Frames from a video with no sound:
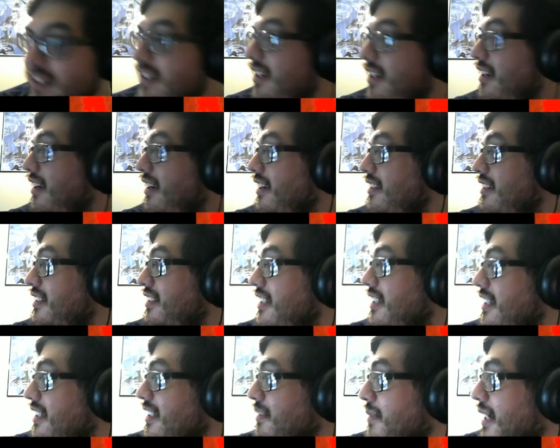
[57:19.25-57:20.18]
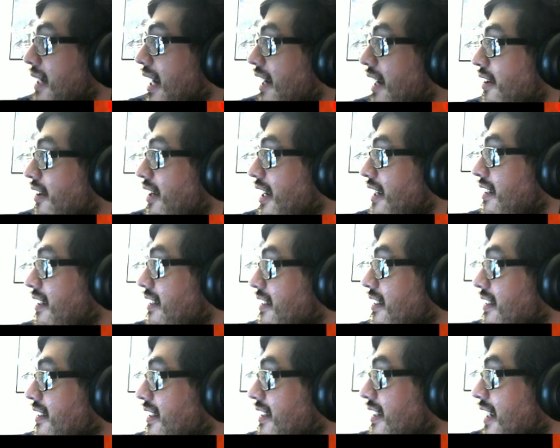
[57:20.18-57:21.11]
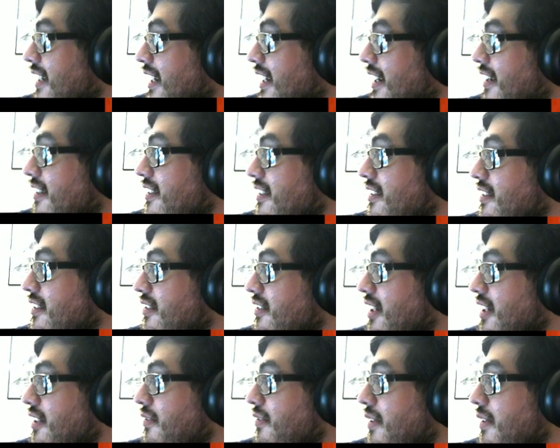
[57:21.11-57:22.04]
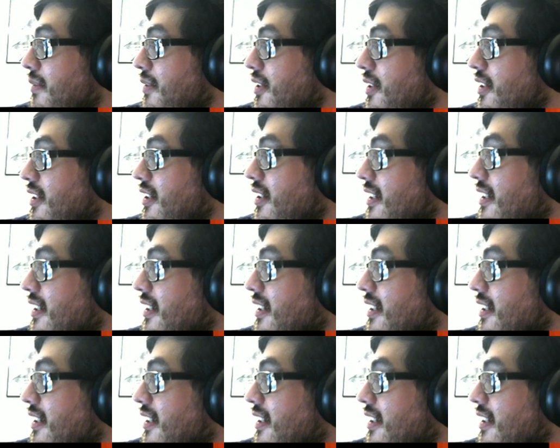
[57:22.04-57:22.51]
Let's see, has it been an hour yet? Yeah, I'll try to do one more.